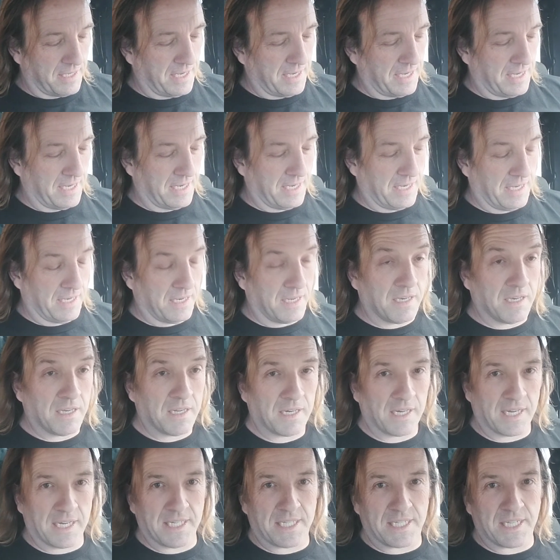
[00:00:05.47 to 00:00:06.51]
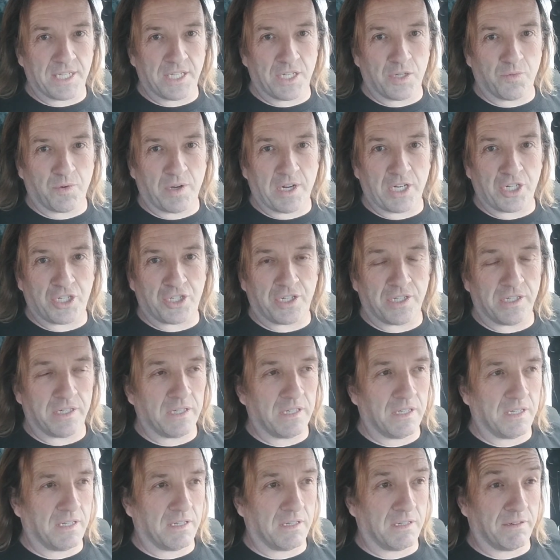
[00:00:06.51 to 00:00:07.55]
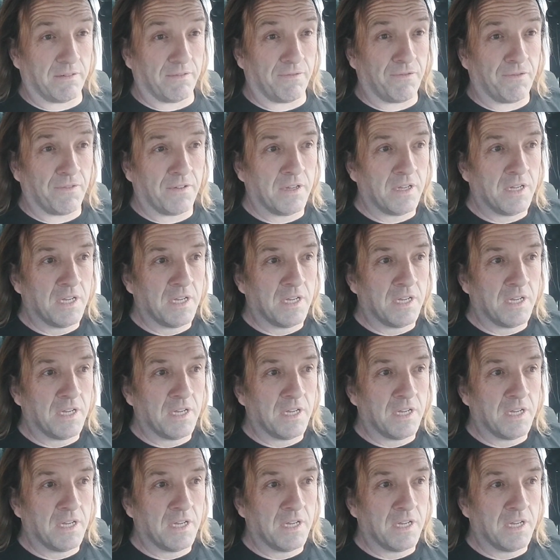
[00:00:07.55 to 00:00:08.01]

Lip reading: a continuation of